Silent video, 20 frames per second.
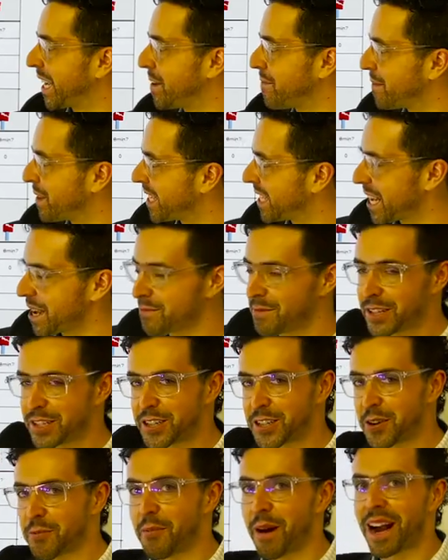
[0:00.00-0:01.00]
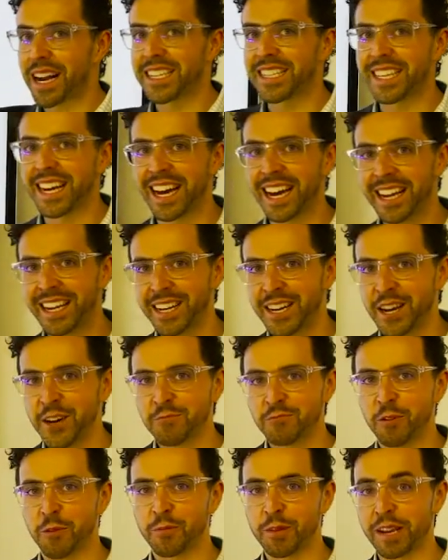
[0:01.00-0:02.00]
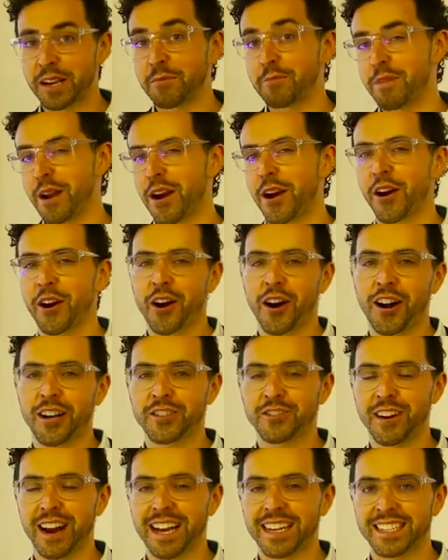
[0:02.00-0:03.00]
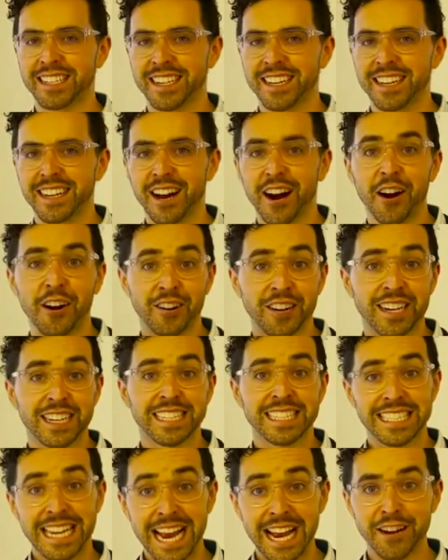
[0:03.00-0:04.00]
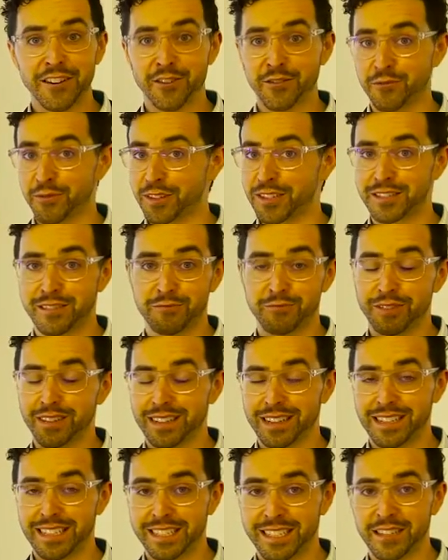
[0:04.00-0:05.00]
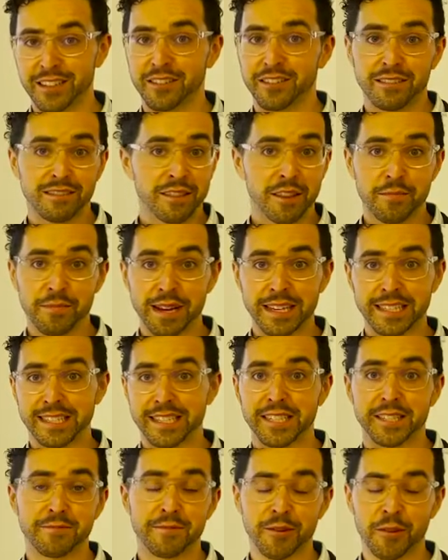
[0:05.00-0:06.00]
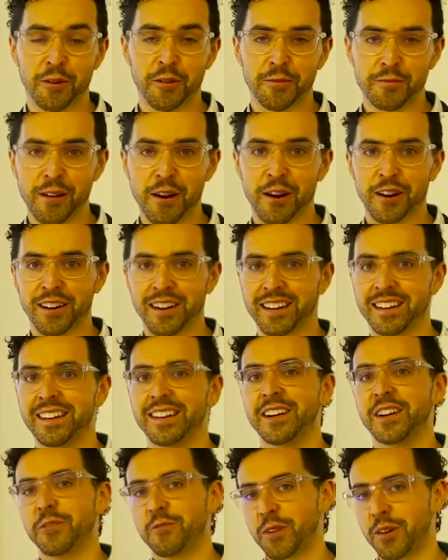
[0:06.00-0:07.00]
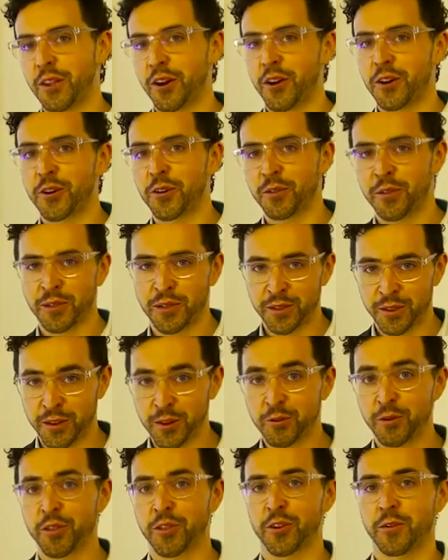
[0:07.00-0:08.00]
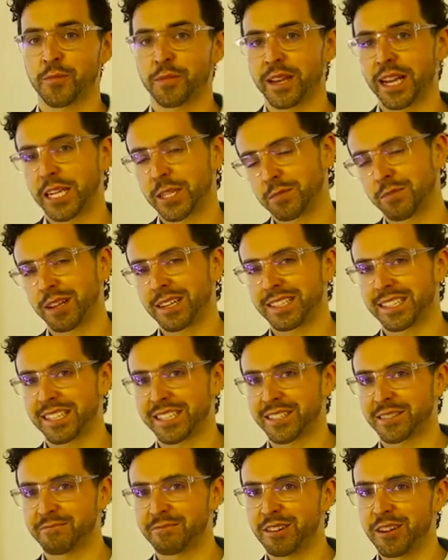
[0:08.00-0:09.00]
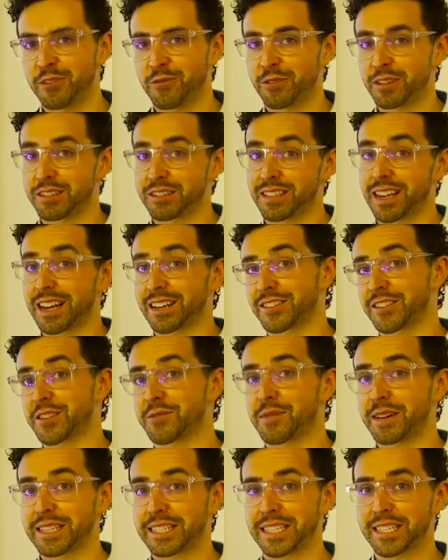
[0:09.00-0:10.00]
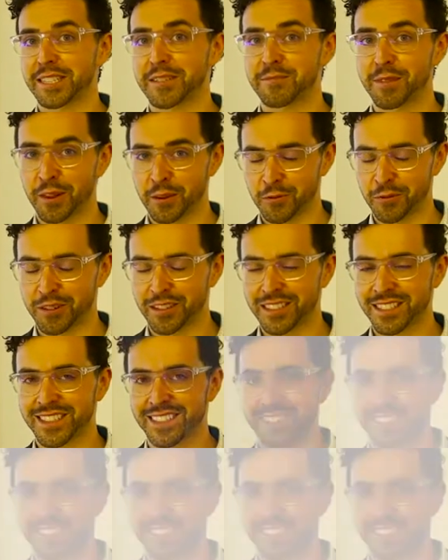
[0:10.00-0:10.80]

Keep this image in your mind's eye while we compare and contrast our standard, which is really still the best system in North America, with our new Therm PH Plus system, which is actually the best system in the world.